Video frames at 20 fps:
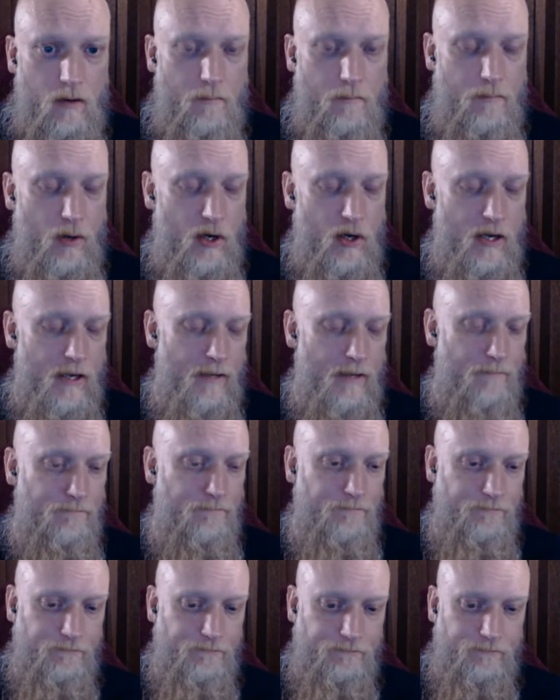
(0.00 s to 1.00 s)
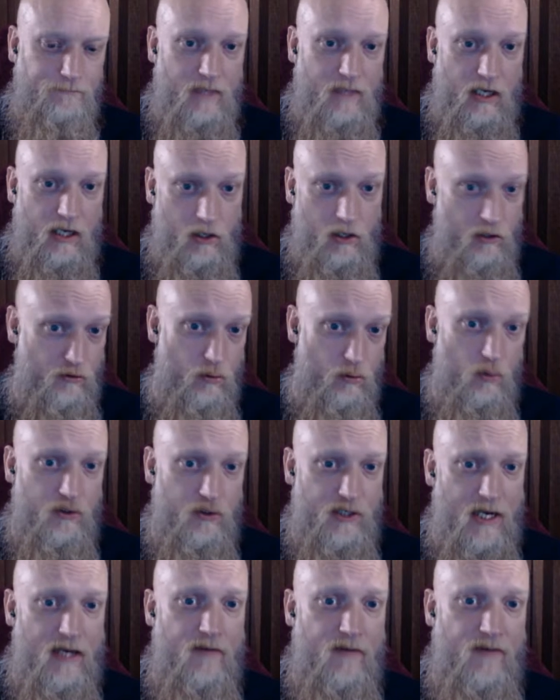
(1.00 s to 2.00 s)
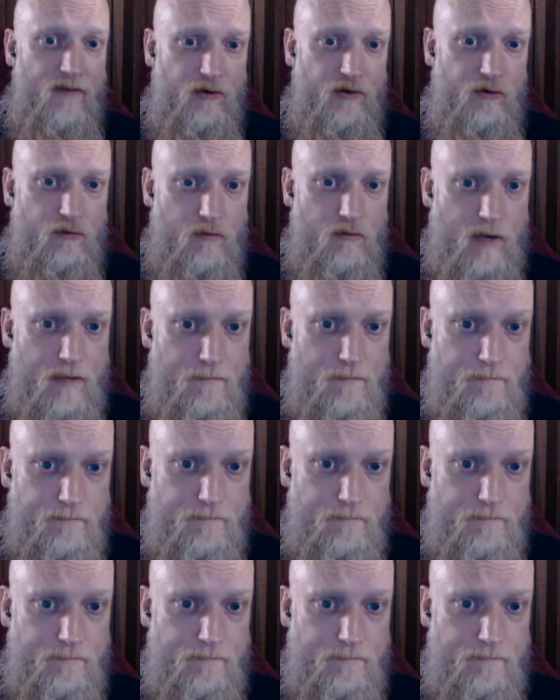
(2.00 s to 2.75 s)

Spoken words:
But towards the end of this stream.